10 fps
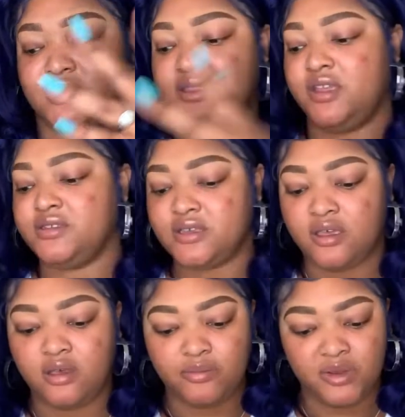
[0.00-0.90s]
There's a
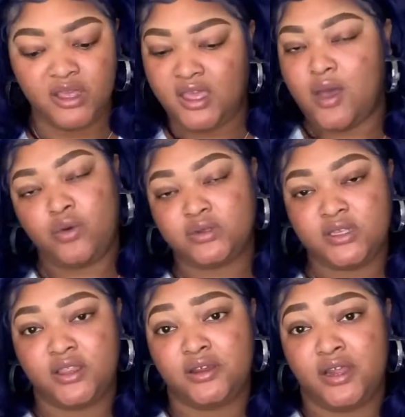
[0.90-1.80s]
company, I won't
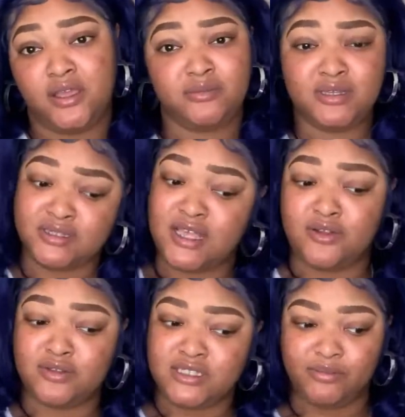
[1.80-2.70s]
say their names because I
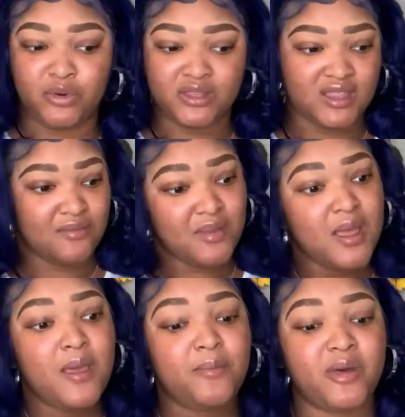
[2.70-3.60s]
don't support them,
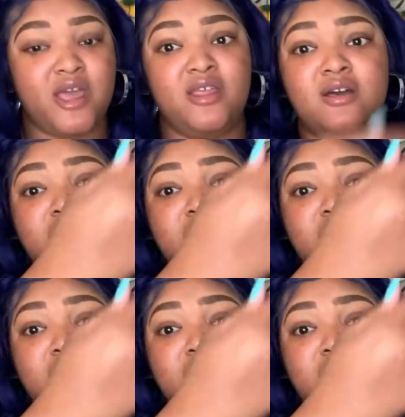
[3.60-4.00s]
but